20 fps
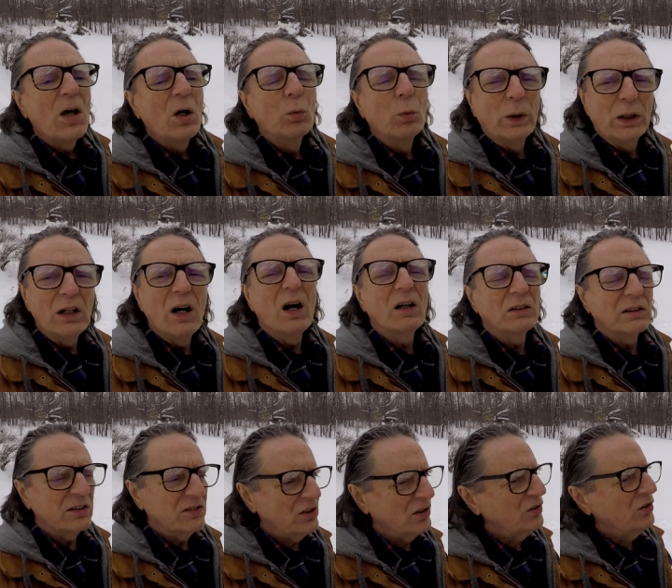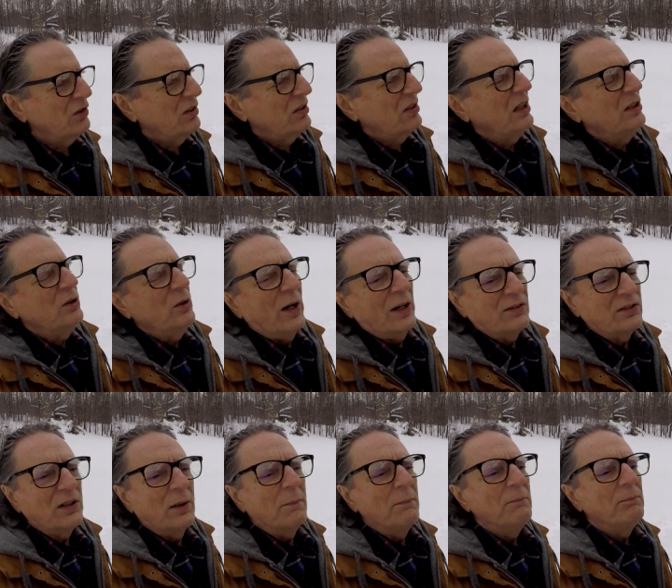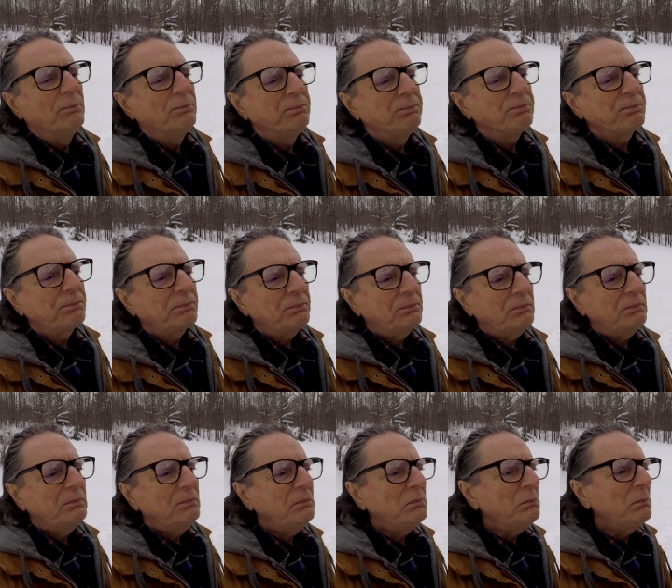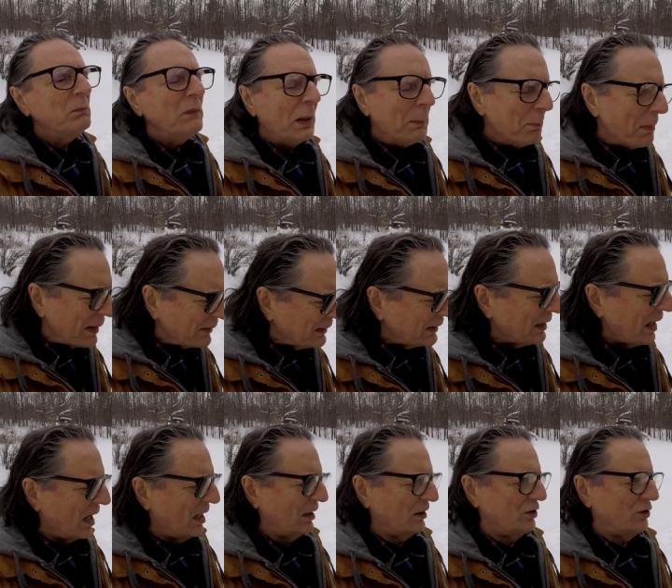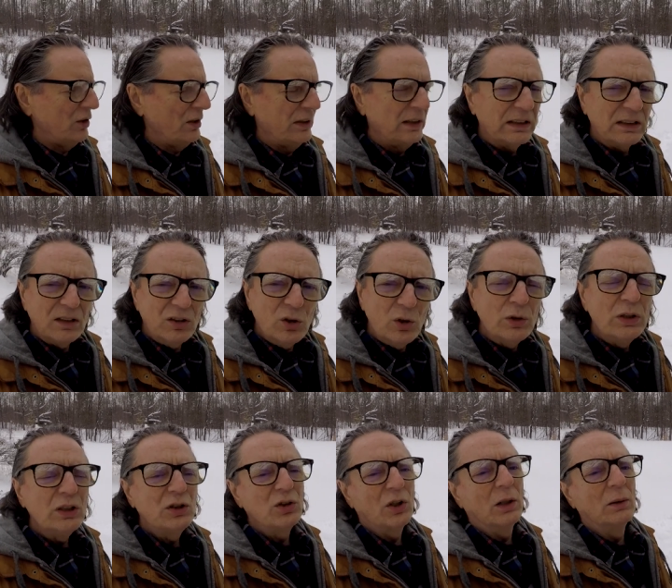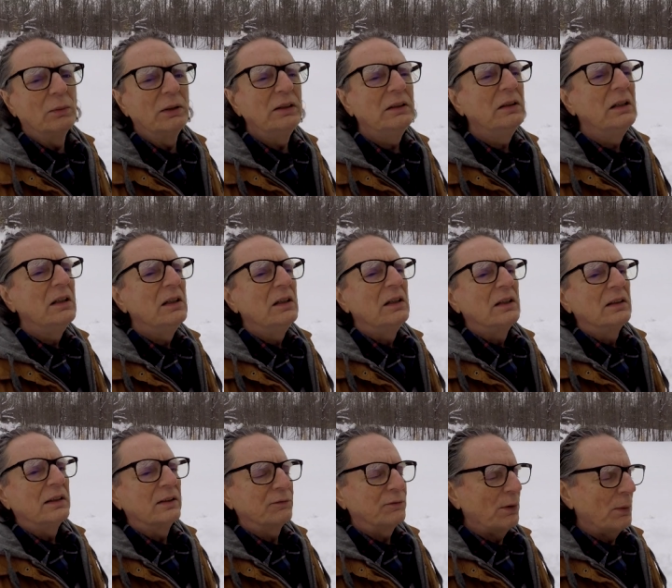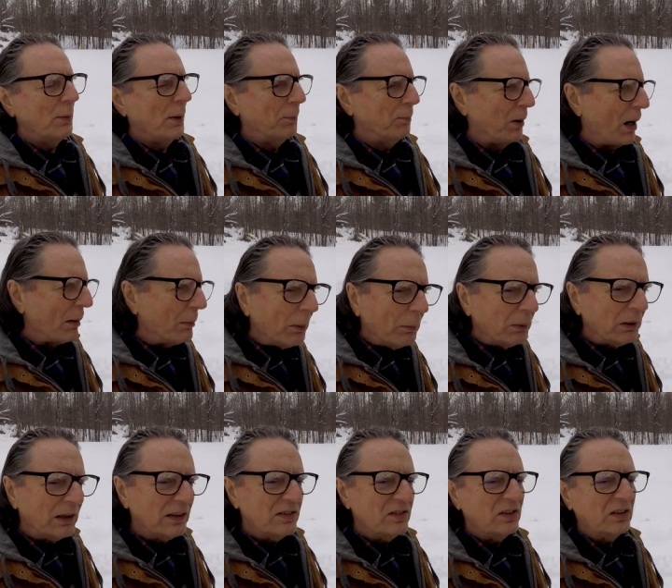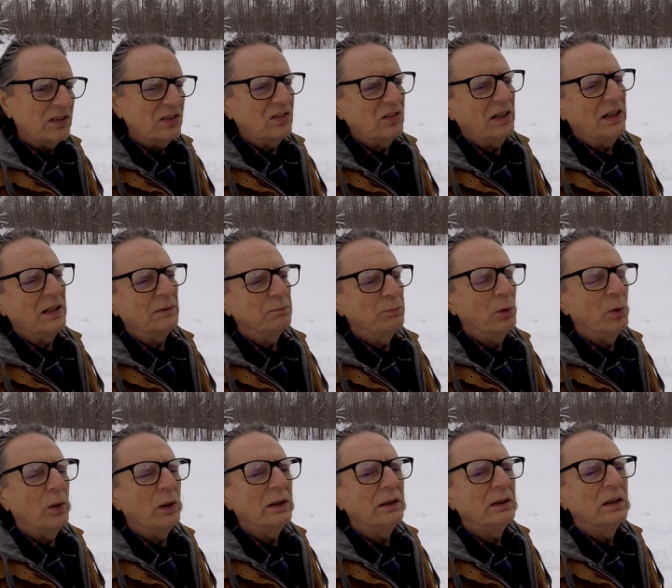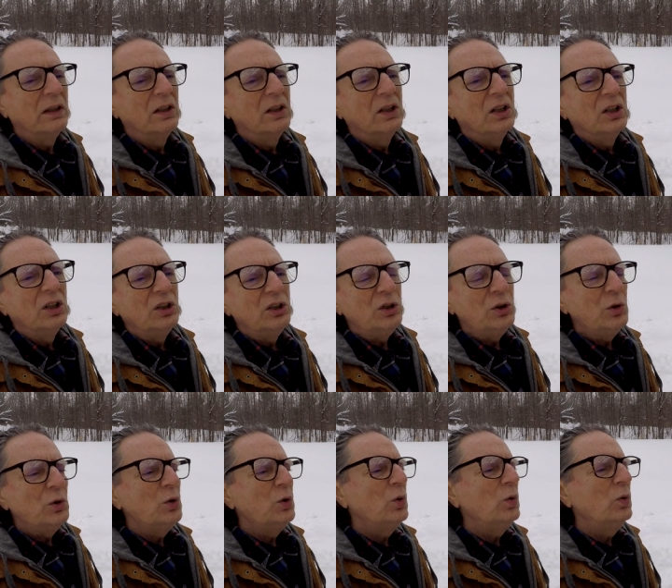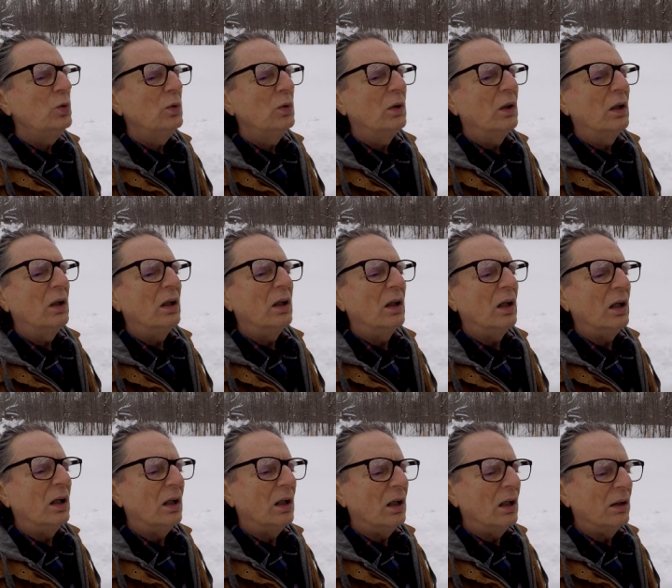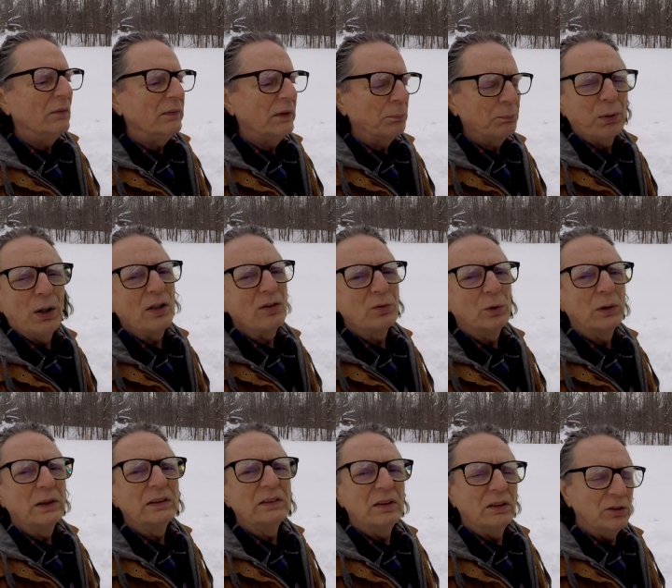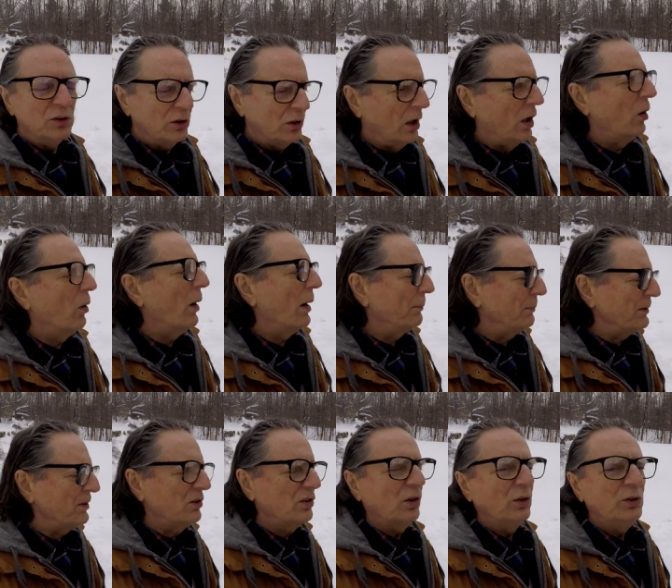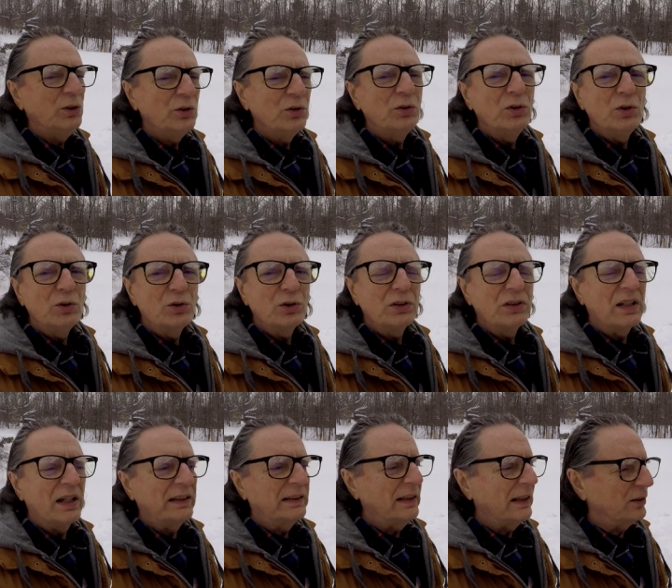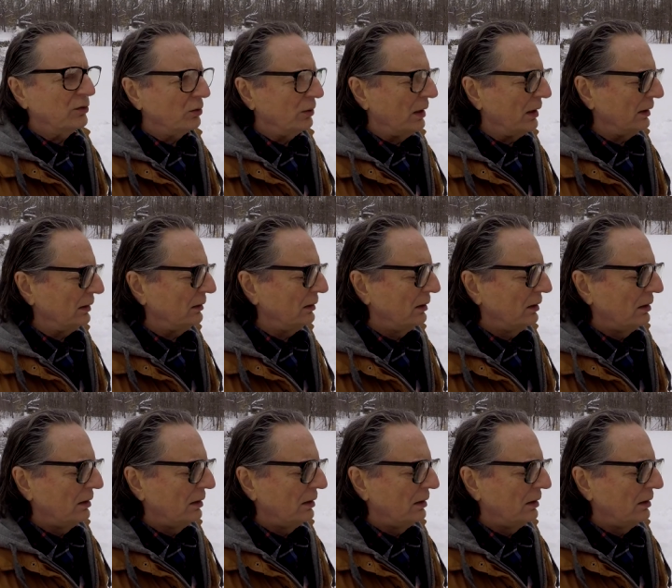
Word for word: Regardless, let's just say you have some methodology that you determine that from a probabilistic standpoint, you uh, the price will continue to go up, and so you, you should take that trade.